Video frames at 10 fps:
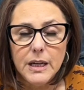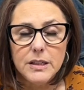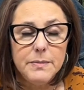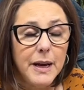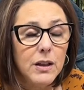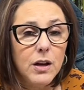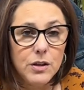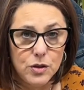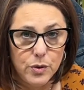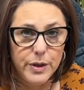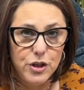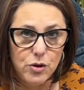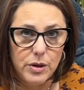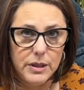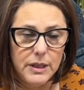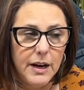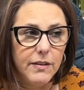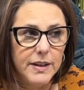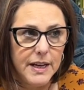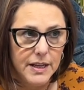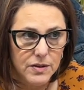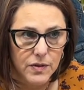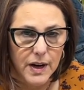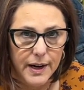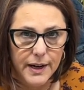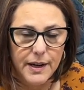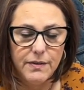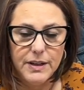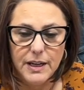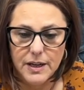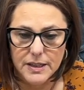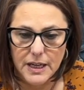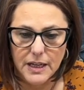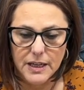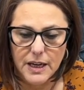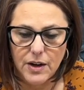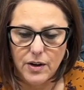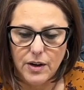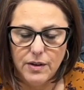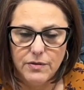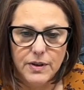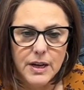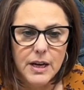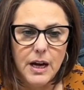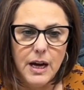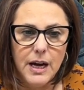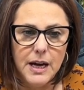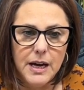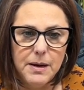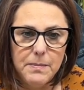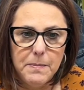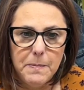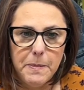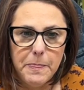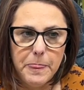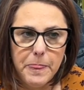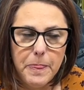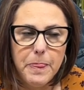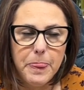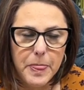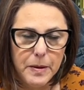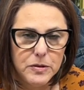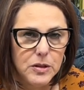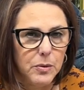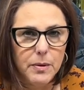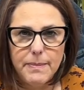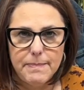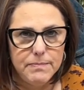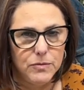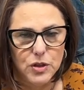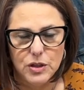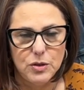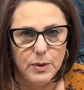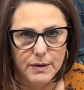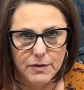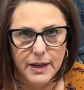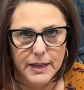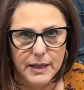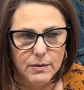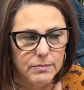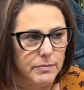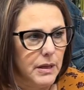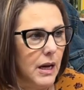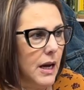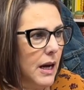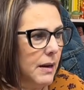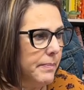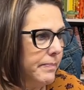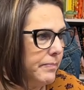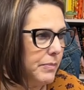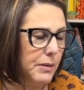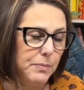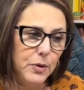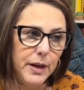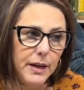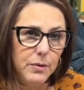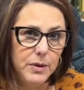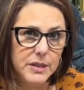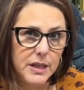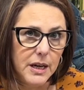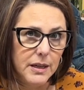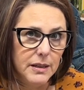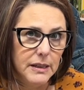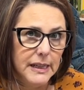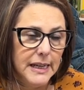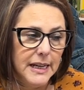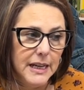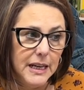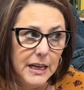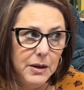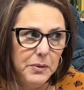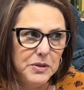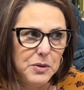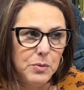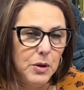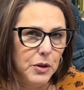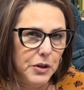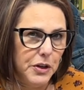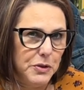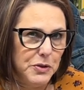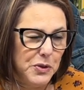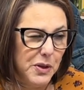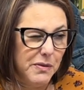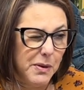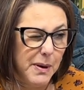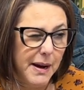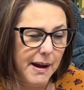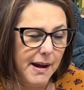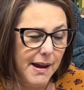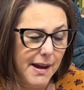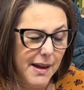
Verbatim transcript: to make a long story short, everything is fine. Everything got taken care of. Um, so we're, she's doing fine now. Um, but boy, it was a, it was a roller coaster of a ride.